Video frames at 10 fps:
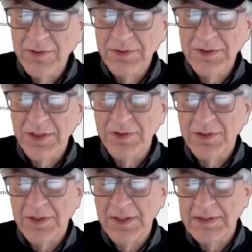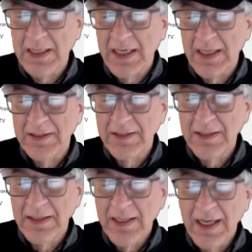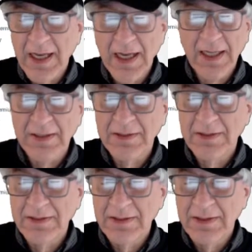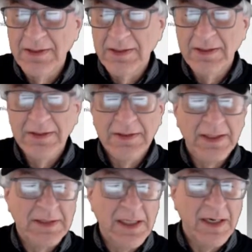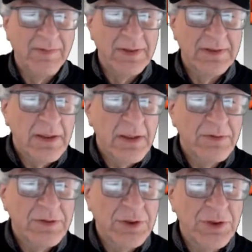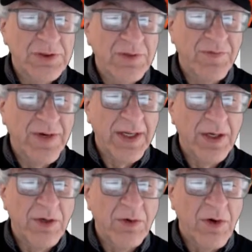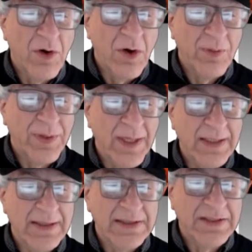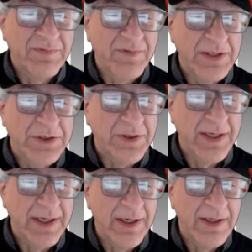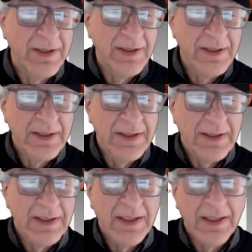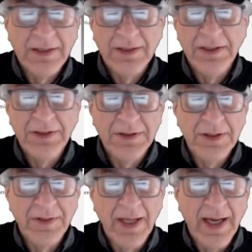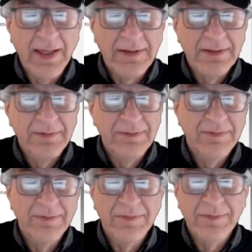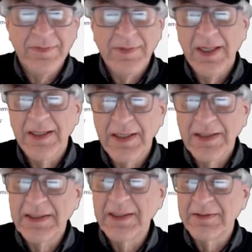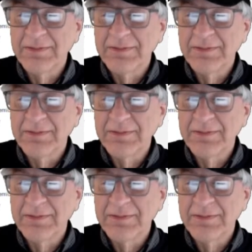so you click done, and it takes care of it. Choose a video or playlist to feature here, and then you do that, and that's it.